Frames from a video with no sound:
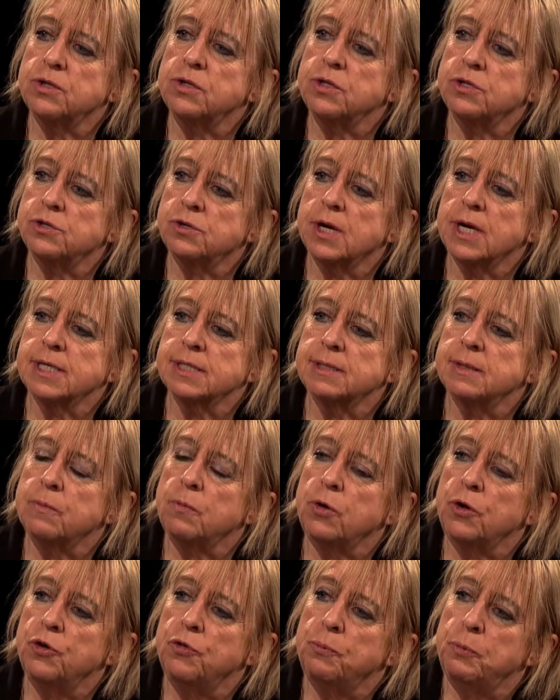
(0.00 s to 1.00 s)
are the drugs that
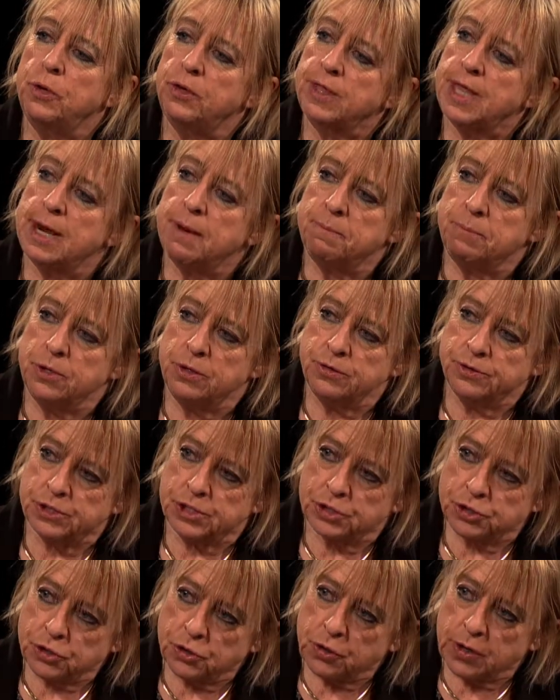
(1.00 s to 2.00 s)
where you put that abuse
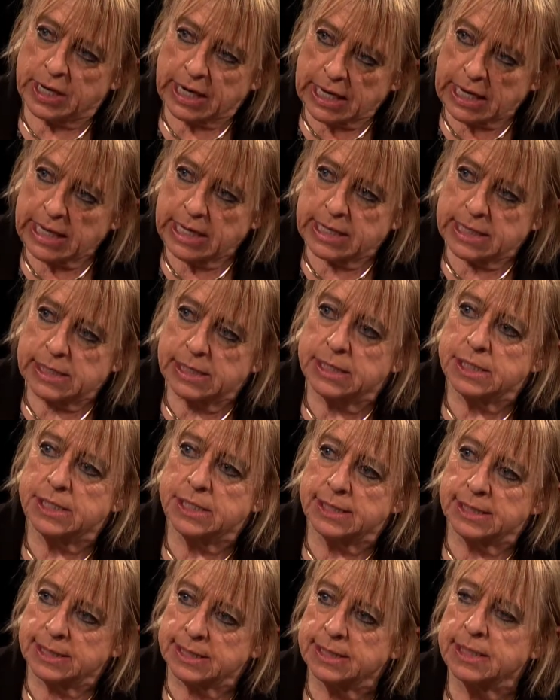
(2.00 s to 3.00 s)
deterrent in
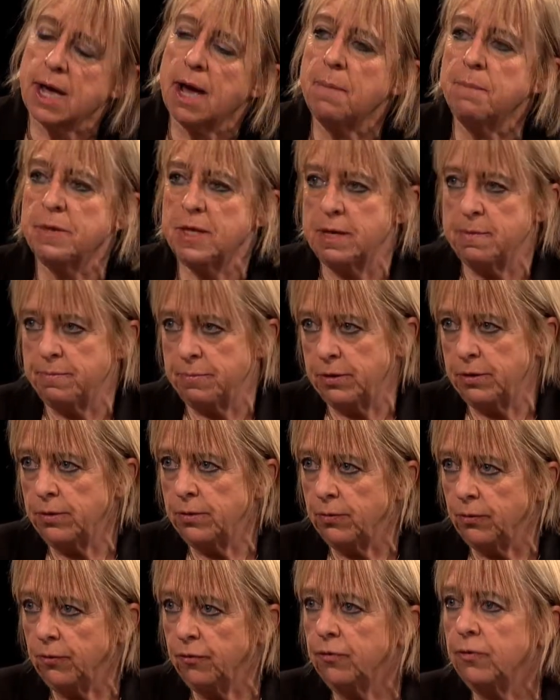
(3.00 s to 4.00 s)
to stop the
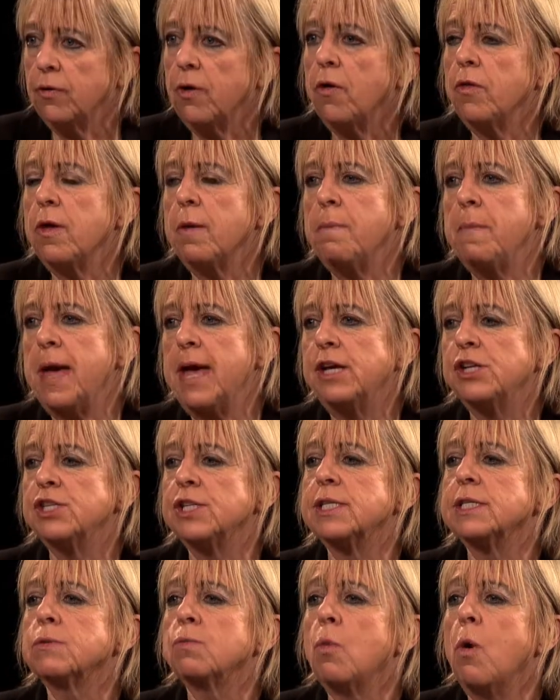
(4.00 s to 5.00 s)
abuse so that
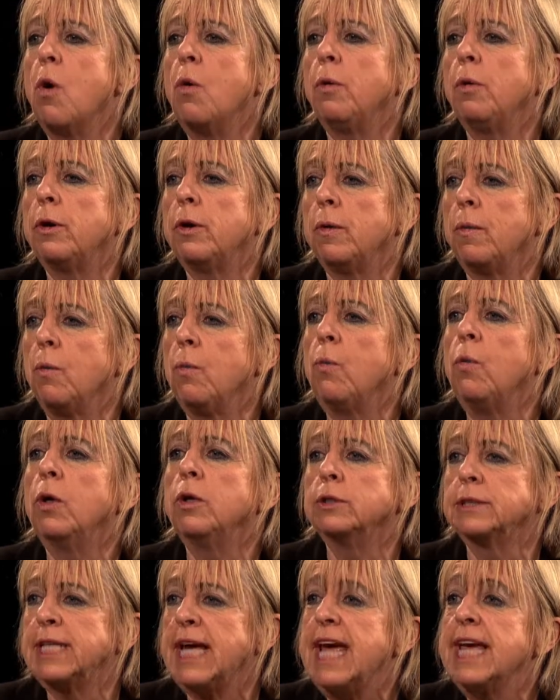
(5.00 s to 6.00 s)
patients won't
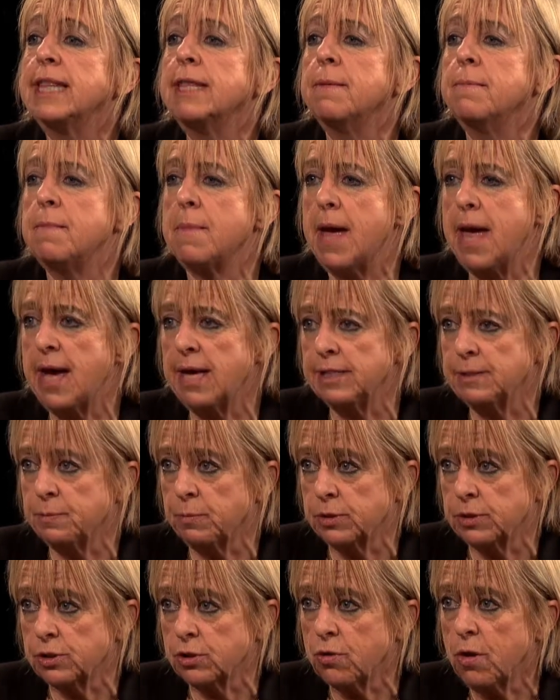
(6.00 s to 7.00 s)
will take them as
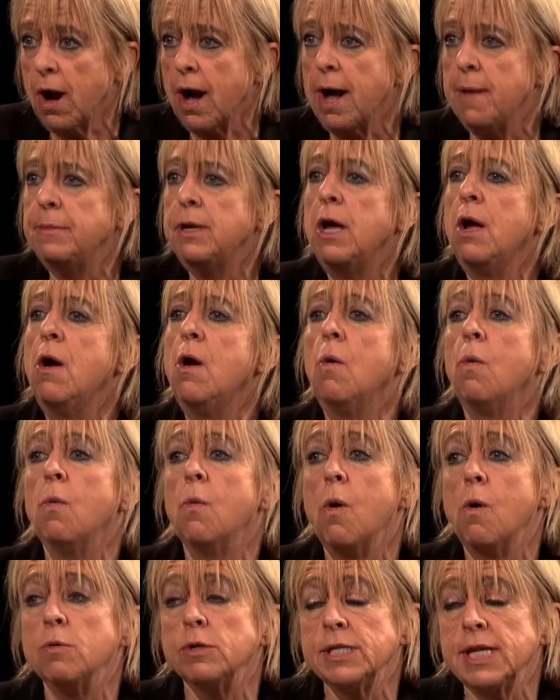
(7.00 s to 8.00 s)
prescribed,
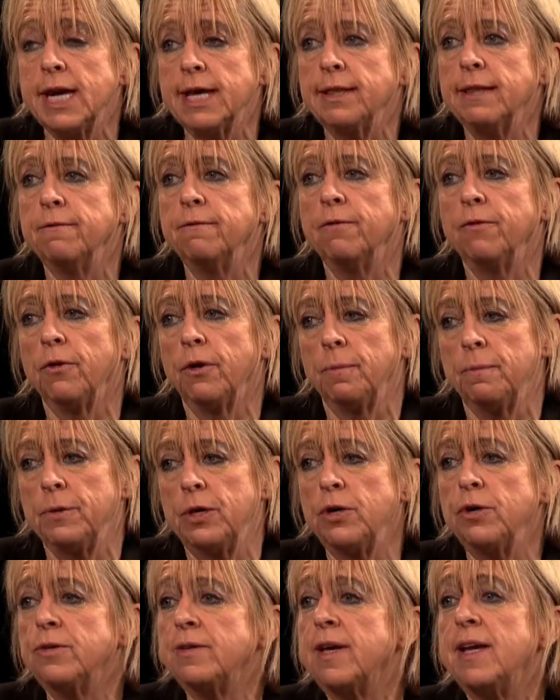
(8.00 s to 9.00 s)
won't take them for
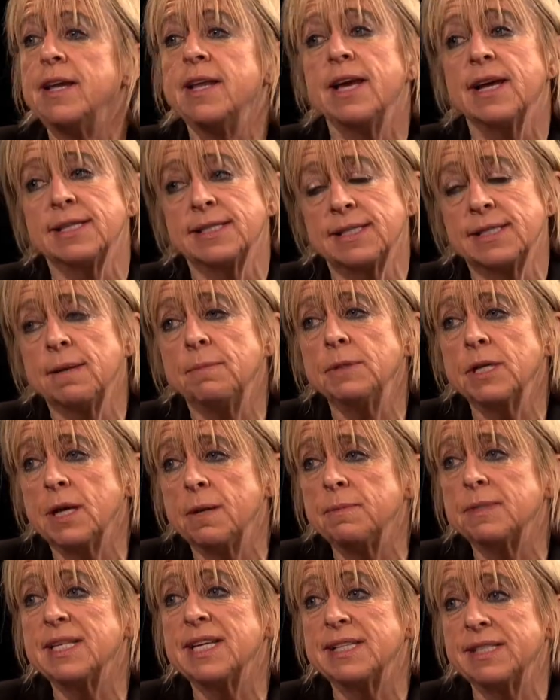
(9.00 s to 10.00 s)
abuse, and yet
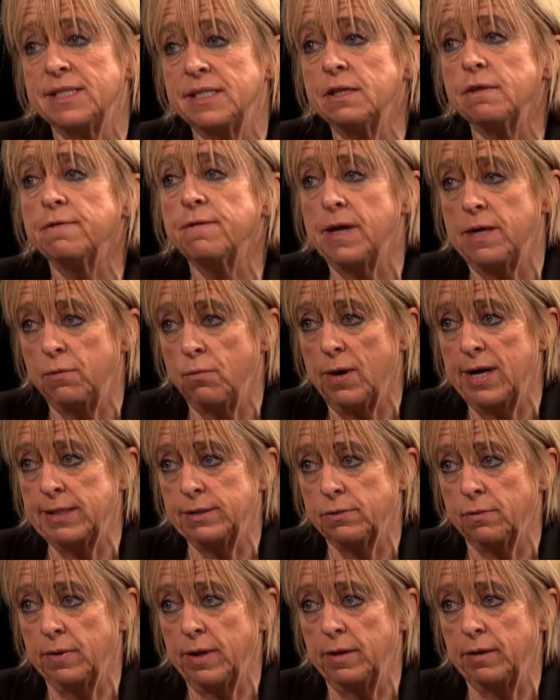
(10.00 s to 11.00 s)
sometimes they still find
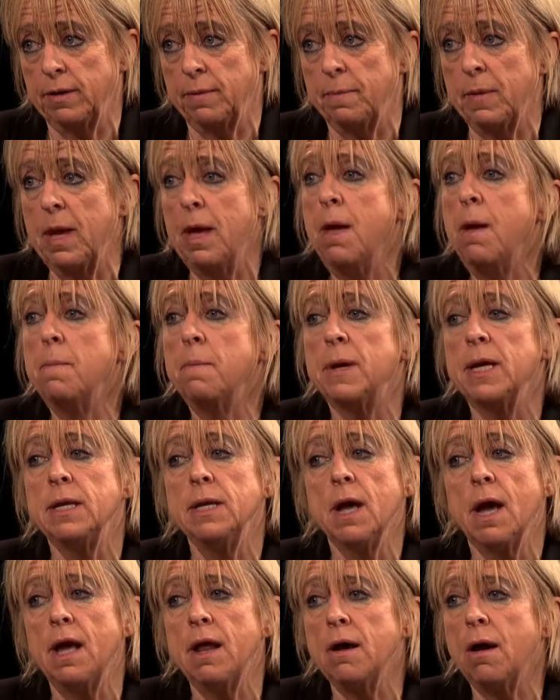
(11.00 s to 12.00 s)
ways around them. But
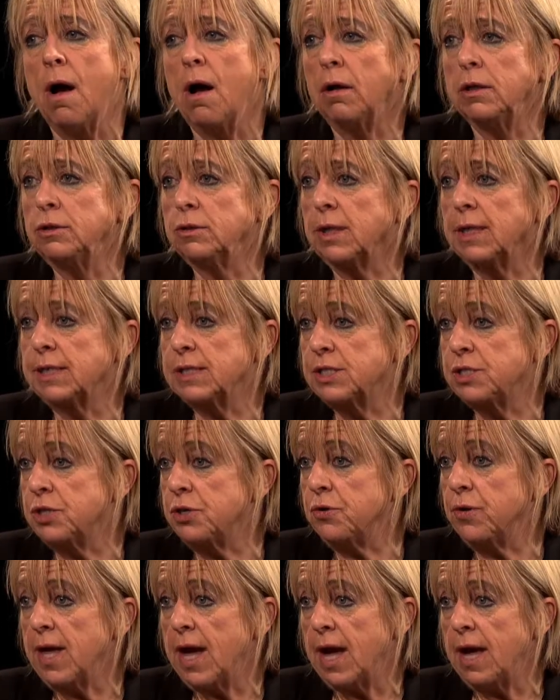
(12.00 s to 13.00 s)
not all drugs
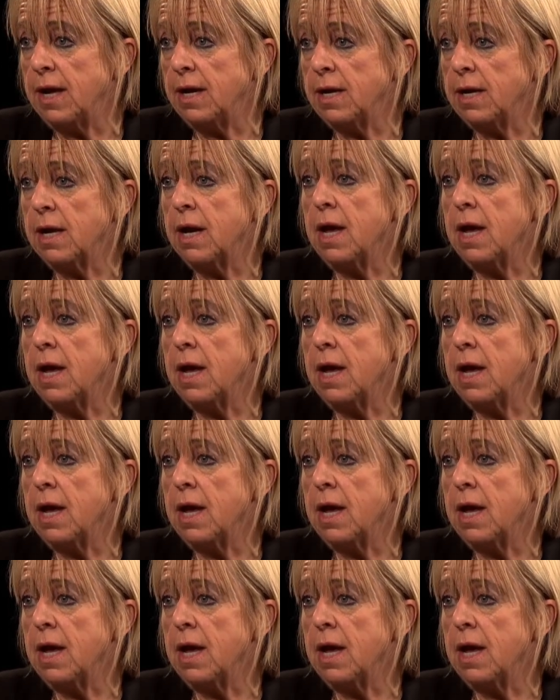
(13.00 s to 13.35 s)
do that.